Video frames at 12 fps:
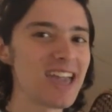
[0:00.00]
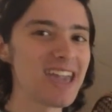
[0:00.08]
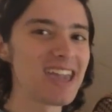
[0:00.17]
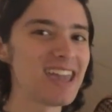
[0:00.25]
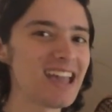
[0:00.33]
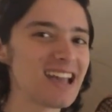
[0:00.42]

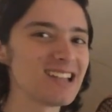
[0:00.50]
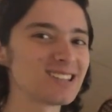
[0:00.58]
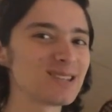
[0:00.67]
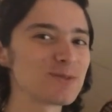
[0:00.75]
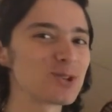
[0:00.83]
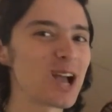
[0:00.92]
and
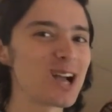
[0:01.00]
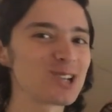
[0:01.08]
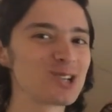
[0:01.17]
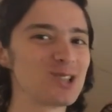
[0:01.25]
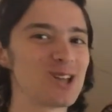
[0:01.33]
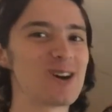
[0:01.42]

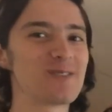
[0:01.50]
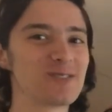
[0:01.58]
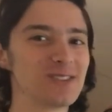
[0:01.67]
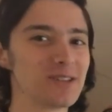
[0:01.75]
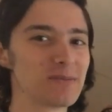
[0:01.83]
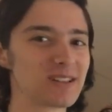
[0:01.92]
subtraction law for
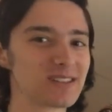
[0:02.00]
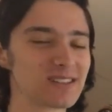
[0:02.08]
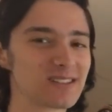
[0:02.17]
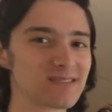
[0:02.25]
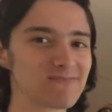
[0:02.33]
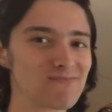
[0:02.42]
limits.
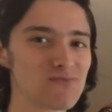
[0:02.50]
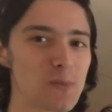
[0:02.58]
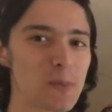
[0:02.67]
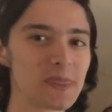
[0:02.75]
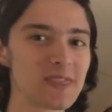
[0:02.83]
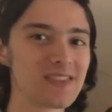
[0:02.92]

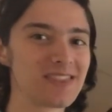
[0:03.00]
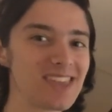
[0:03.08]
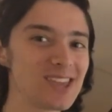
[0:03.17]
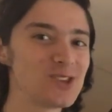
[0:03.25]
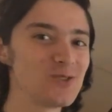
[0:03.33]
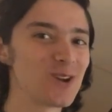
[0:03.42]

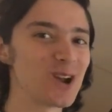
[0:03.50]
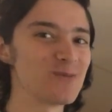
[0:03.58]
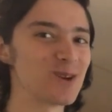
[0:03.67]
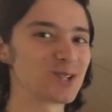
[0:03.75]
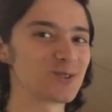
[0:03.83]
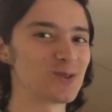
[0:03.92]
Thank you very
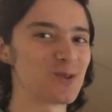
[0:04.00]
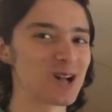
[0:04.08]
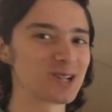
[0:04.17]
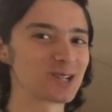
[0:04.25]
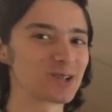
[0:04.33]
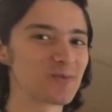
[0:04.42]
much for watching.